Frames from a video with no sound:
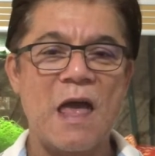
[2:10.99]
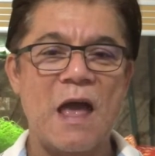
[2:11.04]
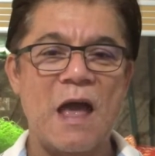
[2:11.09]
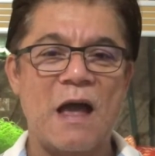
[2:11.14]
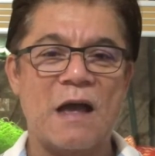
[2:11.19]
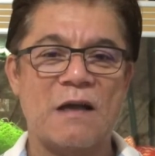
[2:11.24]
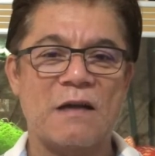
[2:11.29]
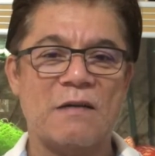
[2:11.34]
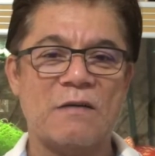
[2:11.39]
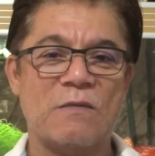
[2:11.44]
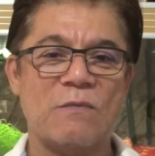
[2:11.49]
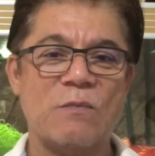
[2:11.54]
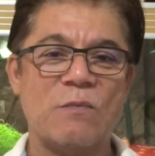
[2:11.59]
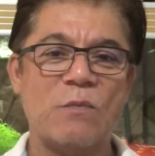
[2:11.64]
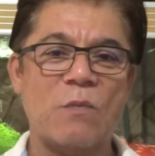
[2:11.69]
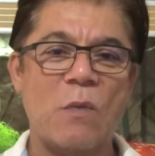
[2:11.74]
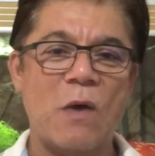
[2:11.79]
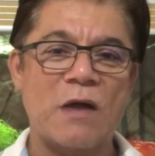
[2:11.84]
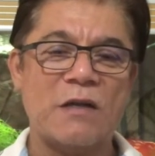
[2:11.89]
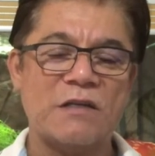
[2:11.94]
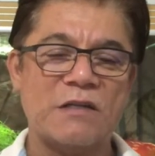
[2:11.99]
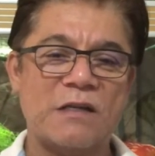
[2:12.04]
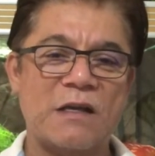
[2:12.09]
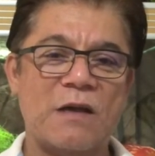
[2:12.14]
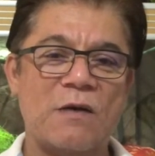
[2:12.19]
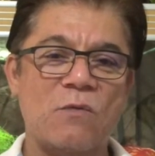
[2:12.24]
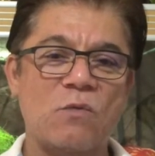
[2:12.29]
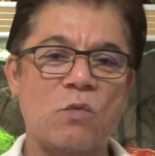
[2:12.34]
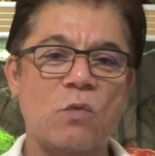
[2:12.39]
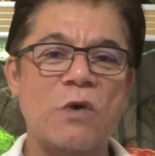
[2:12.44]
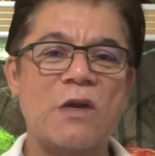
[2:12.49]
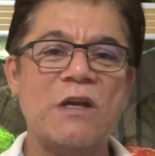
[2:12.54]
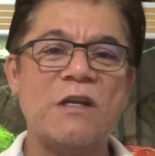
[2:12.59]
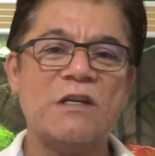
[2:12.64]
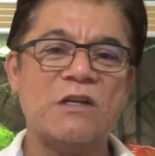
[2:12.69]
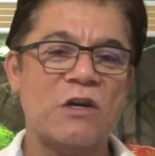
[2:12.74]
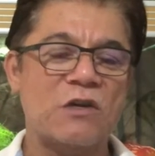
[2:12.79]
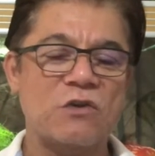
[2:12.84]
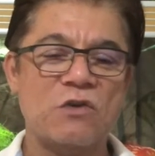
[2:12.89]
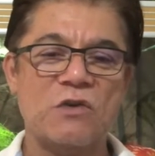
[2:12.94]
But we
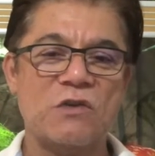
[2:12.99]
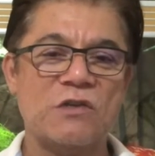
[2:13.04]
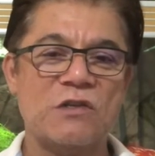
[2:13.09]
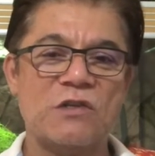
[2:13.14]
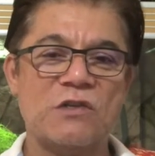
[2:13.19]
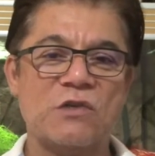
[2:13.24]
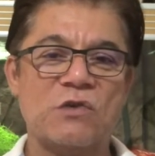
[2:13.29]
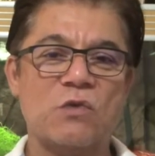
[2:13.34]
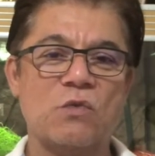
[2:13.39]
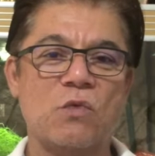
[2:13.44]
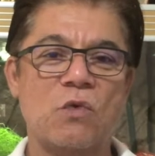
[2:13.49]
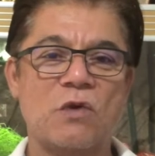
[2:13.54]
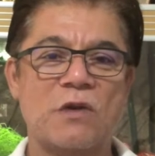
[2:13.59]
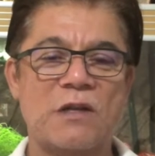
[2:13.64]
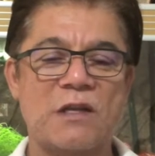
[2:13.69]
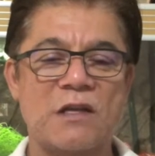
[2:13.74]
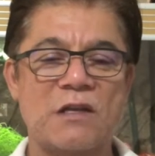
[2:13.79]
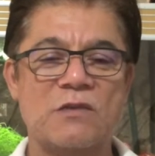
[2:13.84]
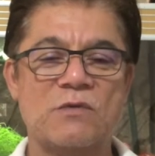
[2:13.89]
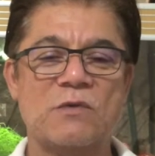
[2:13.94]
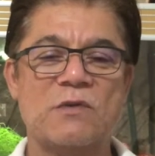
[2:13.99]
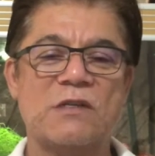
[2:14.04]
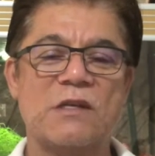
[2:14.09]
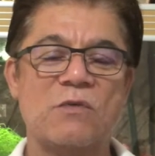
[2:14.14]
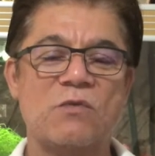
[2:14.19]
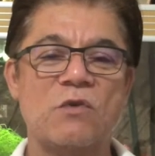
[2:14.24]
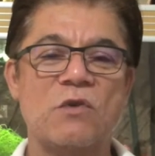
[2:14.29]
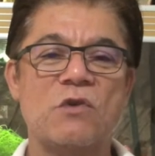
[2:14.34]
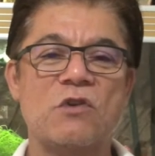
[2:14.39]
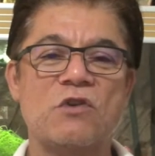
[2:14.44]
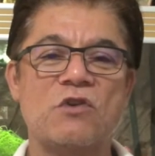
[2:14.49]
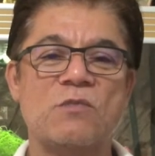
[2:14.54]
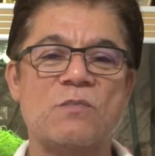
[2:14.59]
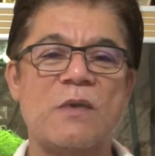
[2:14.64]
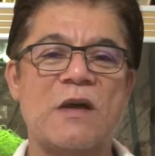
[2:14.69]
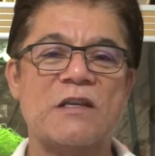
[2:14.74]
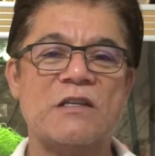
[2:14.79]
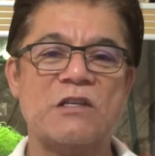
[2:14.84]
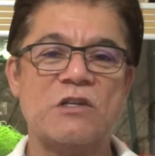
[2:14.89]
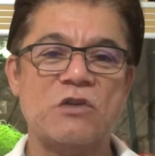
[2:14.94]
don't use distilled water here. As we said, we just
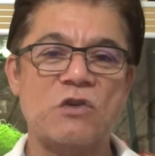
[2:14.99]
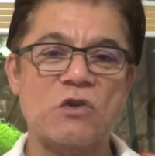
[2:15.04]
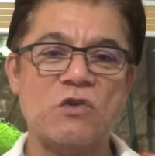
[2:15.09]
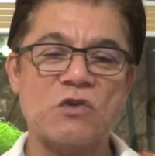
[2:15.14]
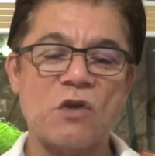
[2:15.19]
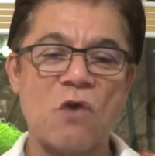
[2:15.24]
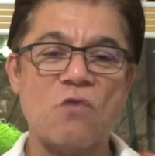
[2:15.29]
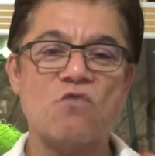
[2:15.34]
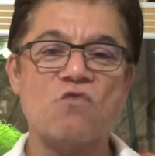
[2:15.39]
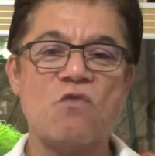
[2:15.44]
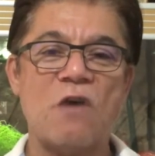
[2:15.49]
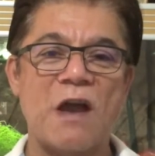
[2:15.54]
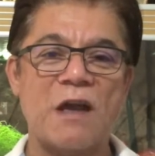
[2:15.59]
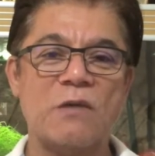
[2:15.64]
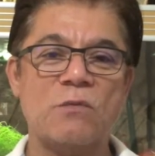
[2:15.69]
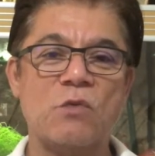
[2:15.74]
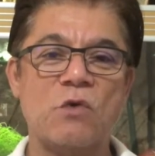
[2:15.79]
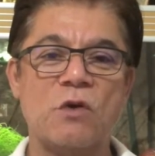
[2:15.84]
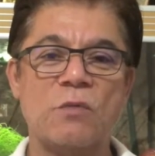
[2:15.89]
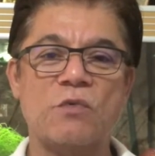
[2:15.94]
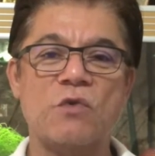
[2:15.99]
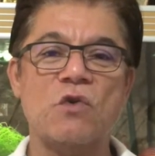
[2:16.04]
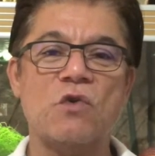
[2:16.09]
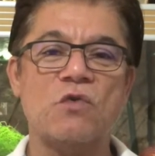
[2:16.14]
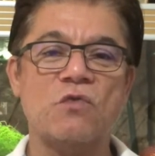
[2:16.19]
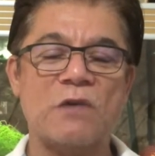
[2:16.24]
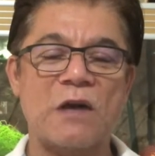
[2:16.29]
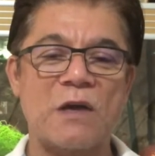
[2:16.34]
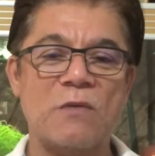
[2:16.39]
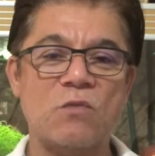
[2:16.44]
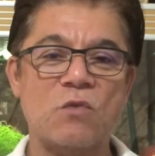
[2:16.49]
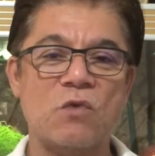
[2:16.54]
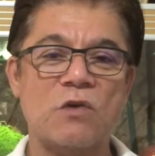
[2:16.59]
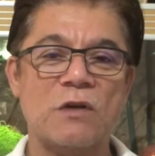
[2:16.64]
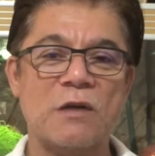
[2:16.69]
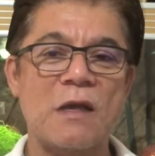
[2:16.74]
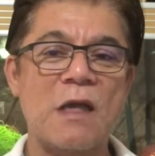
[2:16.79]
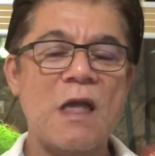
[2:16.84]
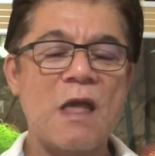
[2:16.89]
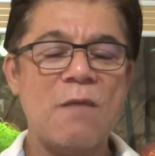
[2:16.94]
basically use rainwater, pure
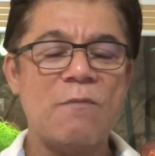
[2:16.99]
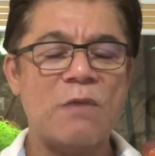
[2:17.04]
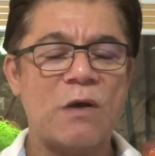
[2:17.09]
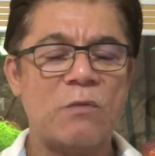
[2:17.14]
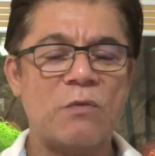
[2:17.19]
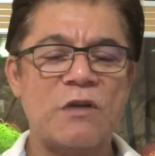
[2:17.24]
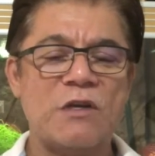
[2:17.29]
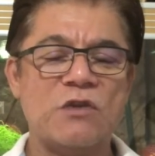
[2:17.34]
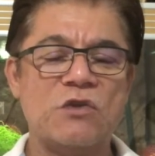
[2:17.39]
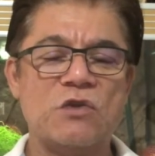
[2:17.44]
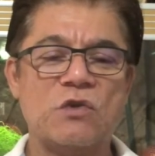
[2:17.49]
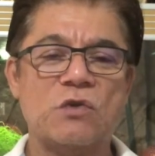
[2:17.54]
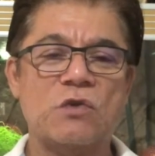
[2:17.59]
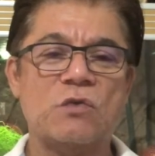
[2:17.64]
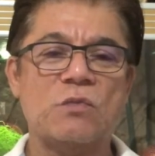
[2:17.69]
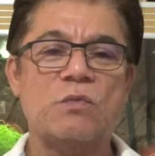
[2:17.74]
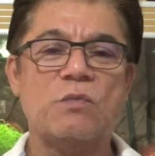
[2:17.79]
rainwater, but we do